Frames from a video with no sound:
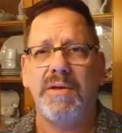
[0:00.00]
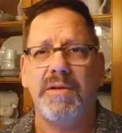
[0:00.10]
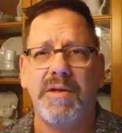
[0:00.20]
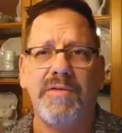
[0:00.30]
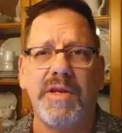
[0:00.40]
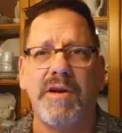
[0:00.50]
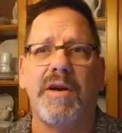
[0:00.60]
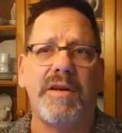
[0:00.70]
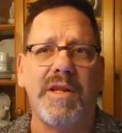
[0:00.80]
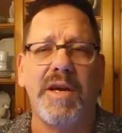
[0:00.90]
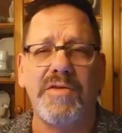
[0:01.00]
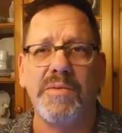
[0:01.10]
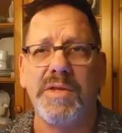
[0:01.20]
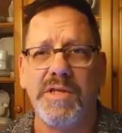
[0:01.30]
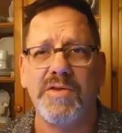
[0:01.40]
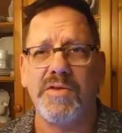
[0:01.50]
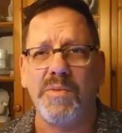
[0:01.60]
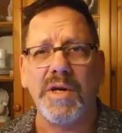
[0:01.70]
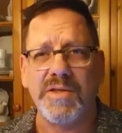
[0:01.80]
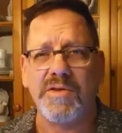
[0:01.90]
living our lives the way Jesus
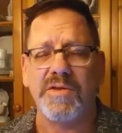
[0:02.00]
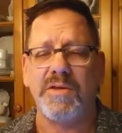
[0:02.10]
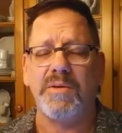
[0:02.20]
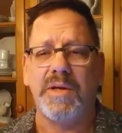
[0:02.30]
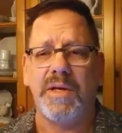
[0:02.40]
wants us to,